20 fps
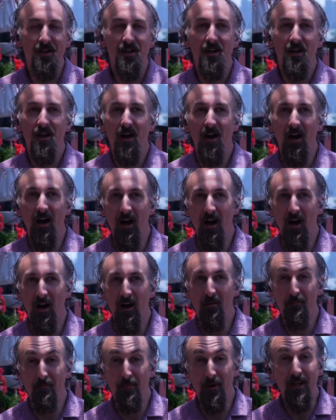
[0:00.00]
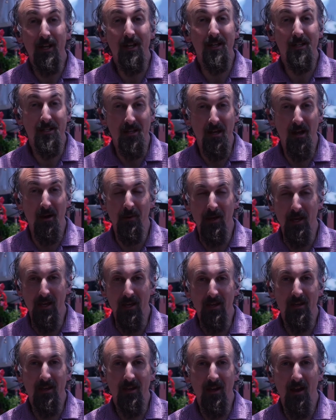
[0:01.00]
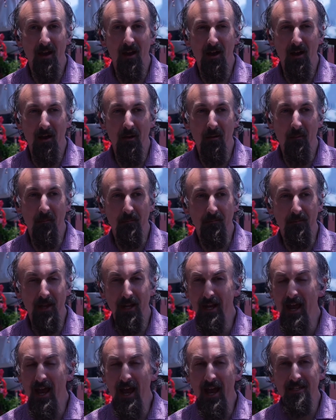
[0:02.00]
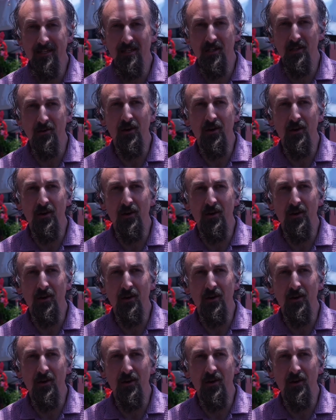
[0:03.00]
But it is coming. And it has to.